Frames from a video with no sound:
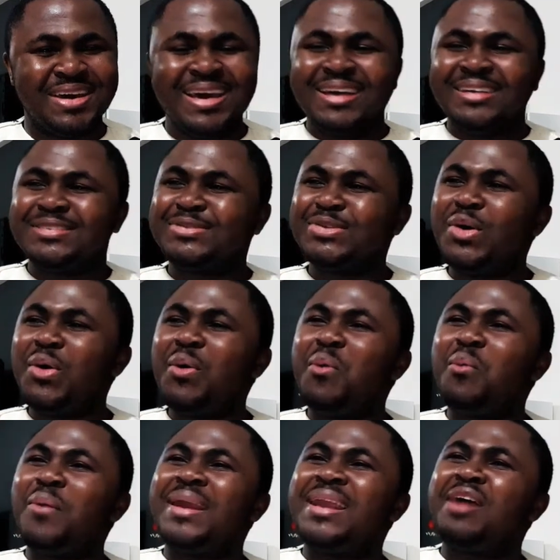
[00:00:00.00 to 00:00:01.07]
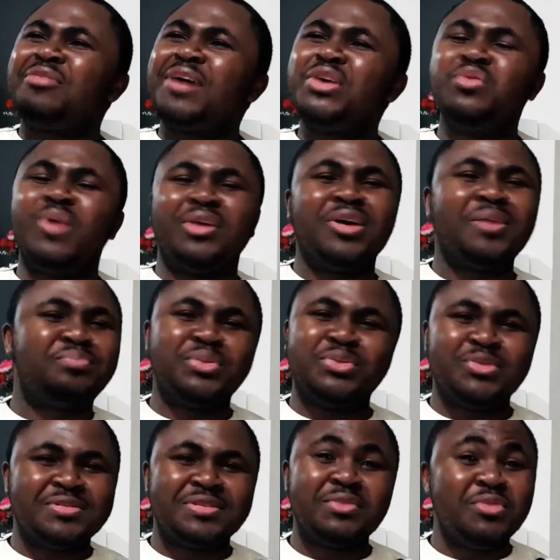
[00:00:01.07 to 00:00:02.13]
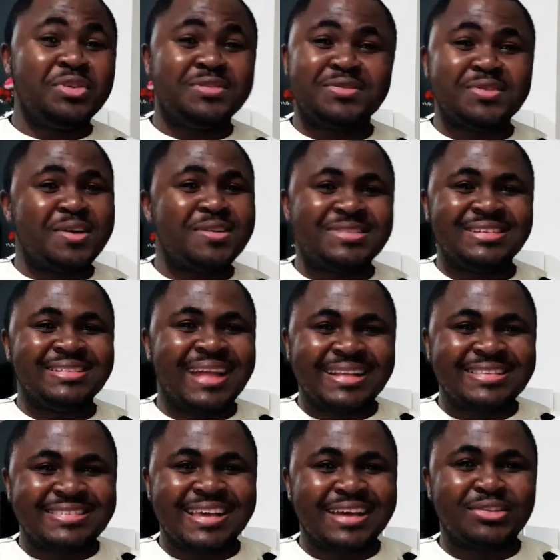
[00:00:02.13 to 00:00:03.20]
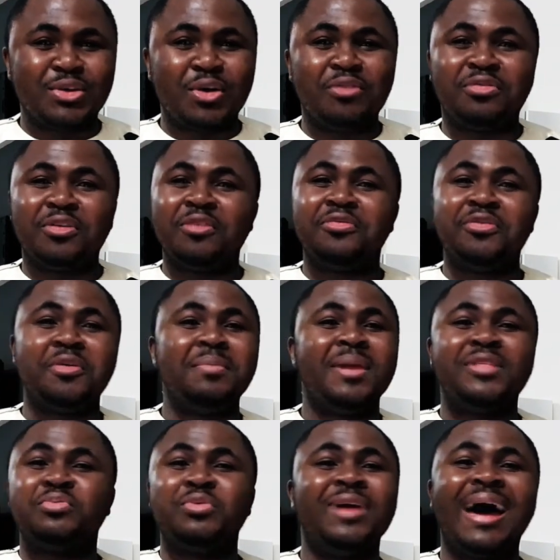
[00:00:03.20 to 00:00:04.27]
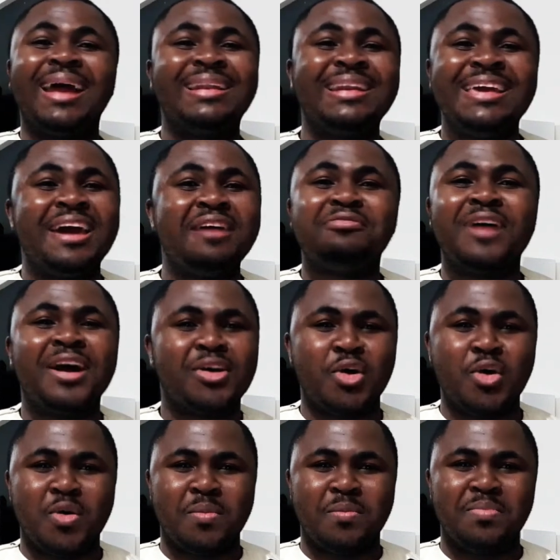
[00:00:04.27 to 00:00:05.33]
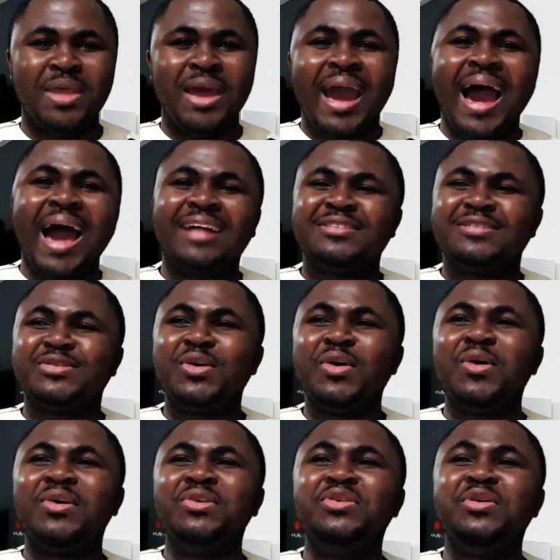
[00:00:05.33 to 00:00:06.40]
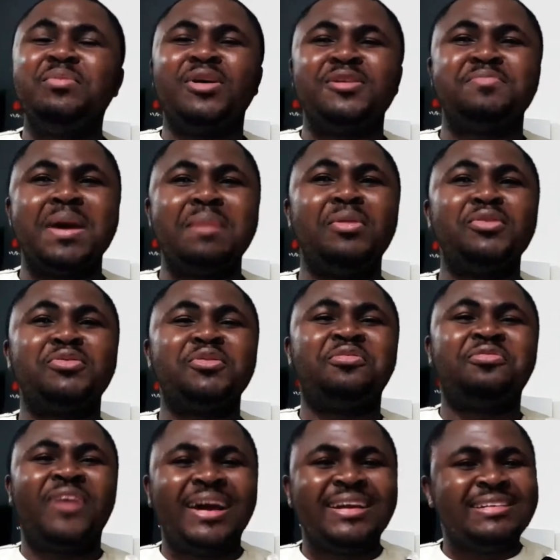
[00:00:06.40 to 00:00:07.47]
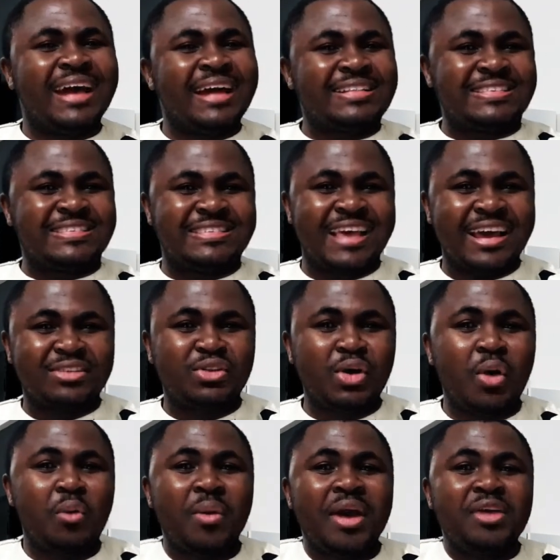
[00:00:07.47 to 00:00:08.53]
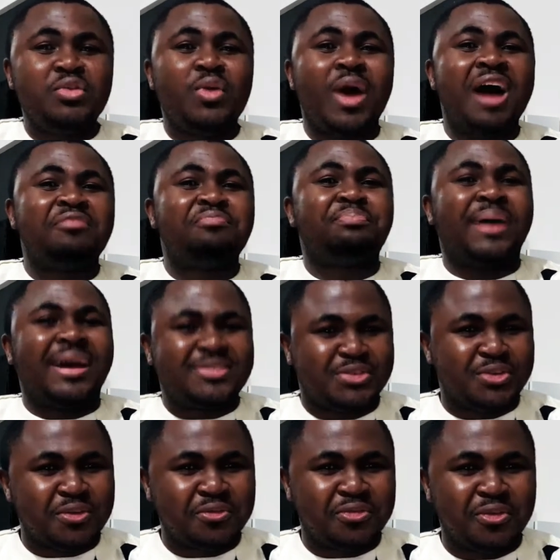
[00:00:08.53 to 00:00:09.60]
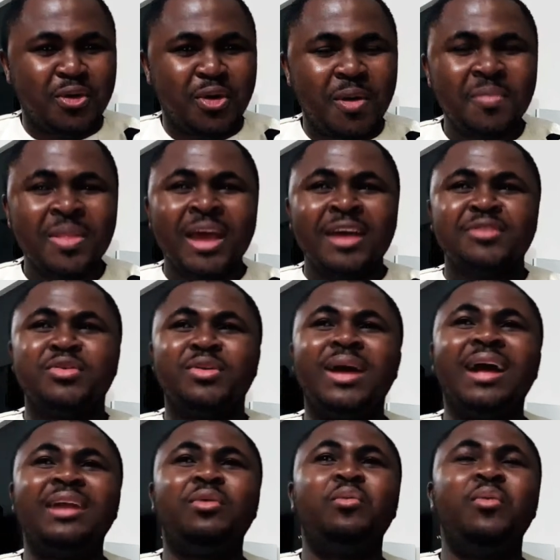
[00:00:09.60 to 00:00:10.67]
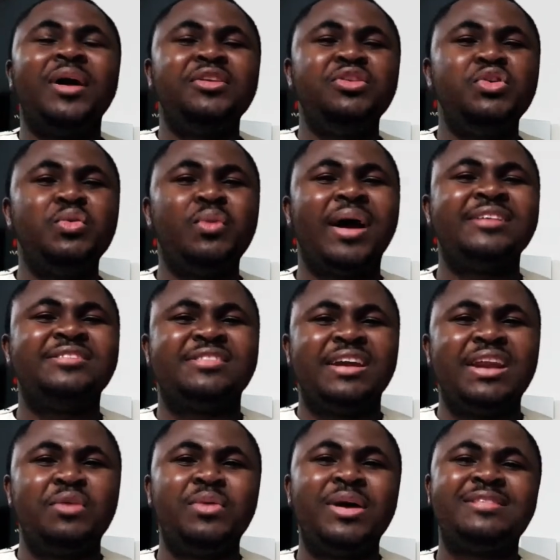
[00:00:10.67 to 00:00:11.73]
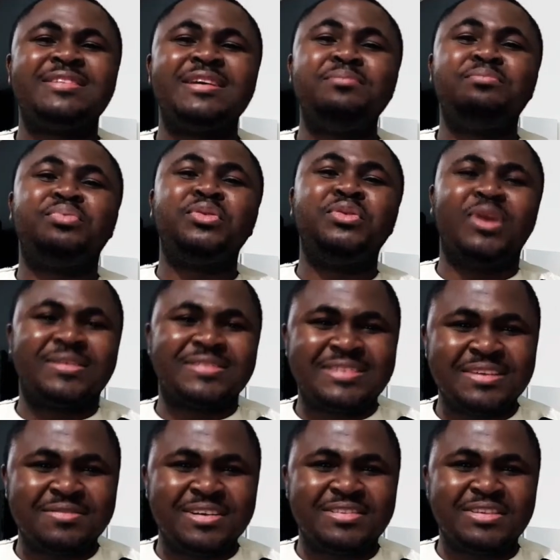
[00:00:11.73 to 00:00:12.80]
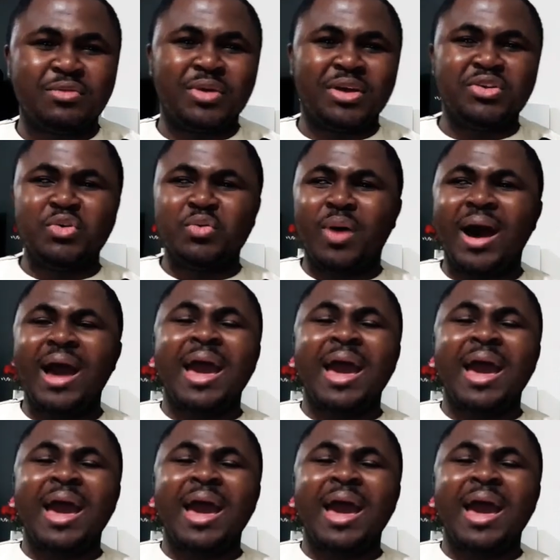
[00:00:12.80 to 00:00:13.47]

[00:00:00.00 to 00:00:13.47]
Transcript: So whenever you are not producing results in that sector, fulfillment would hardly ever come. And so you must be able to find that sector where you have passion for, so that when you are generating productivity, when you are